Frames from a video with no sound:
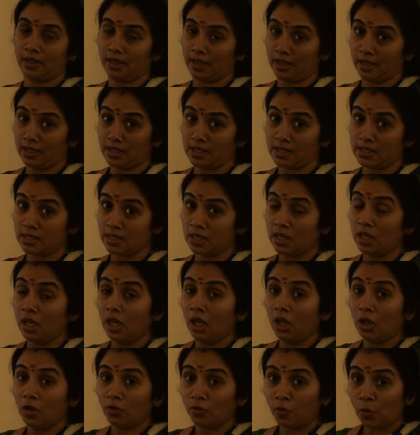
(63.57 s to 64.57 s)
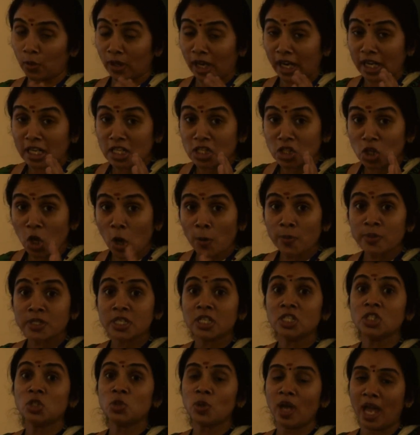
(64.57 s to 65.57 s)
Hence, for
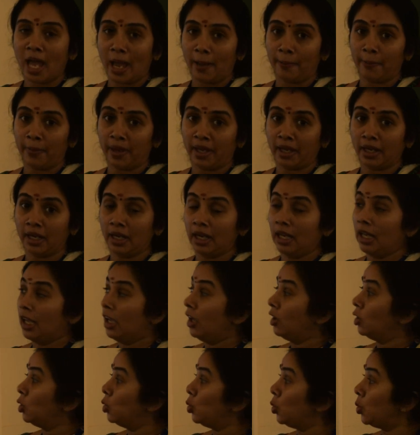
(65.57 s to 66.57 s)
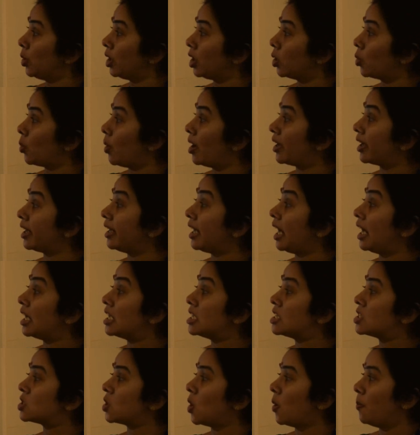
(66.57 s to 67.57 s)
adsorption to happen, you require
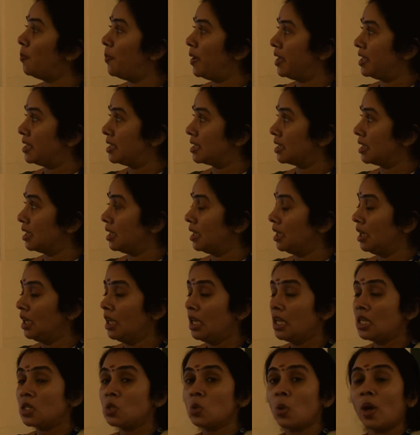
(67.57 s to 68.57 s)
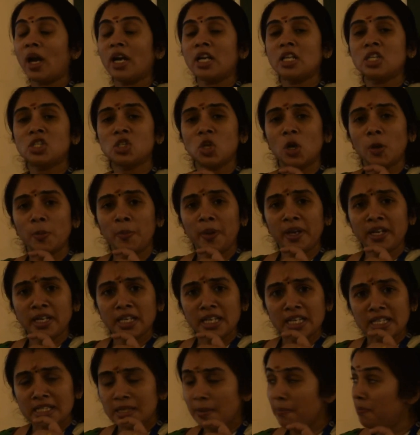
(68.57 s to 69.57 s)
an adsorbent. So,
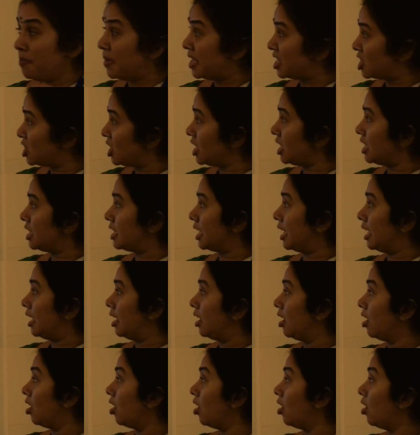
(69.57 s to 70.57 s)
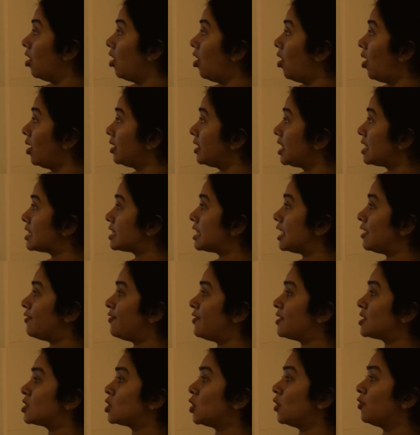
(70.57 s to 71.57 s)
adsorbent is a material on the
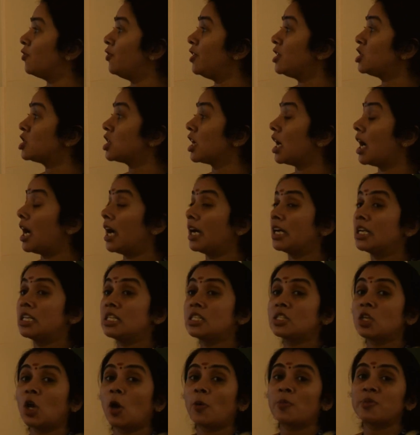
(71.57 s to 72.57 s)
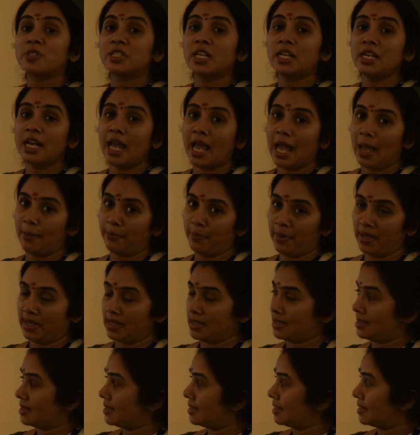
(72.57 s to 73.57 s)
surface of which adsorption
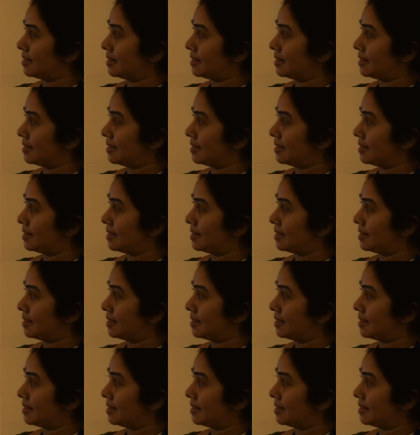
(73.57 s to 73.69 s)
happens.